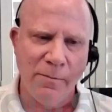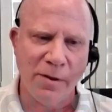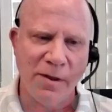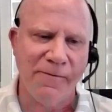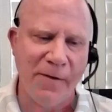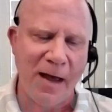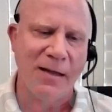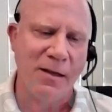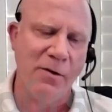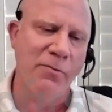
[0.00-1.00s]
But the fact
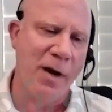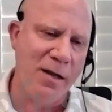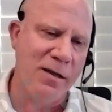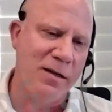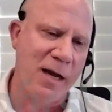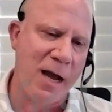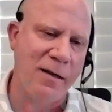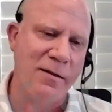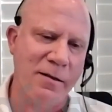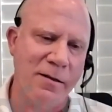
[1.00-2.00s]
that you're raising
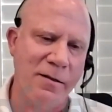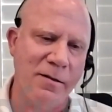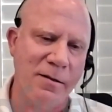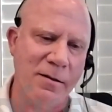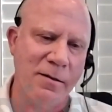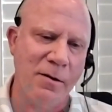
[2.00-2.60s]
taxes,